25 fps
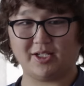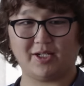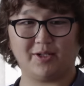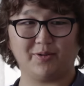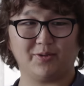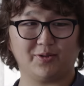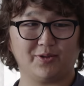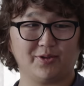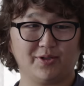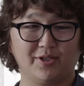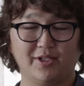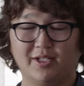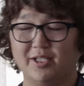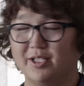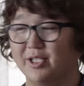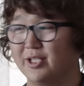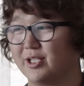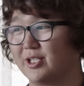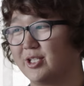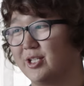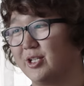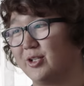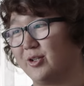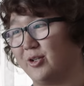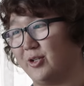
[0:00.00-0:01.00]
Colleagues of
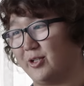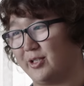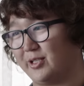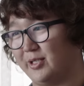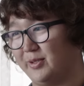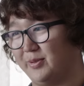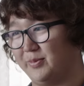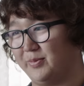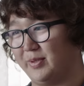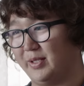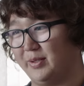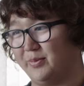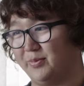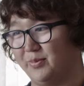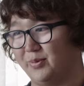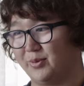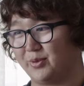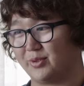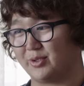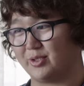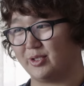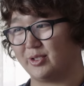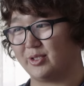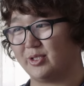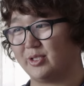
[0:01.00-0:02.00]
mine have measured some
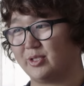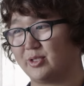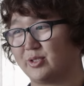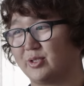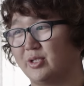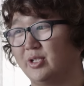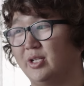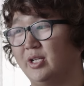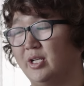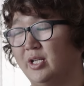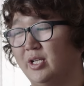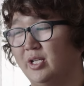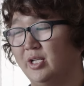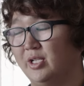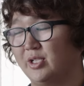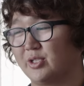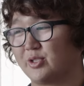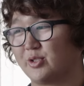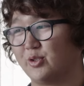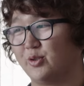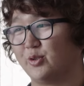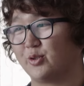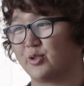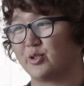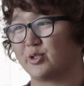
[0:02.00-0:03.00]
Gobi bears.
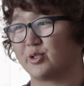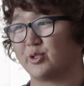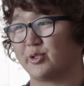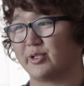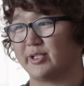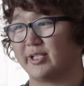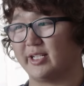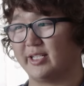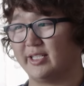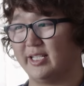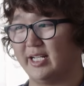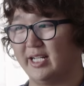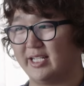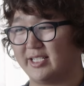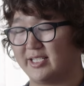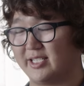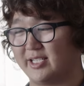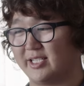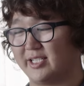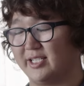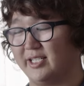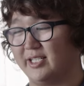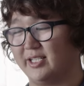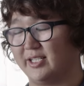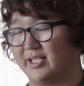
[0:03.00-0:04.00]
Those were
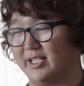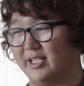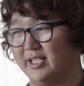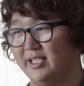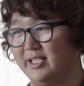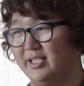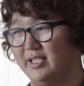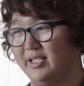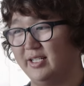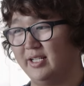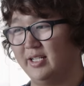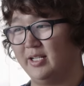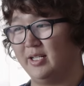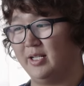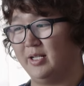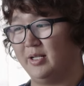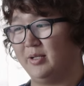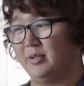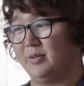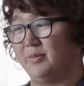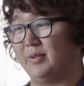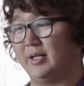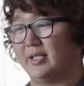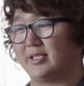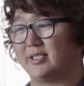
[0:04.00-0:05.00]
between 1 meter
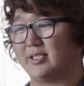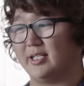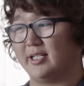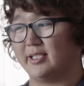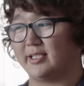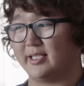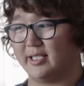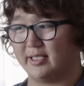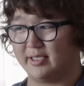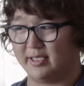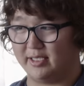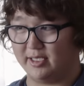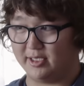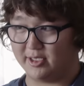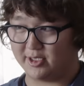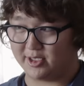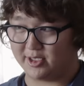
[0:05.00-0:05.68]
47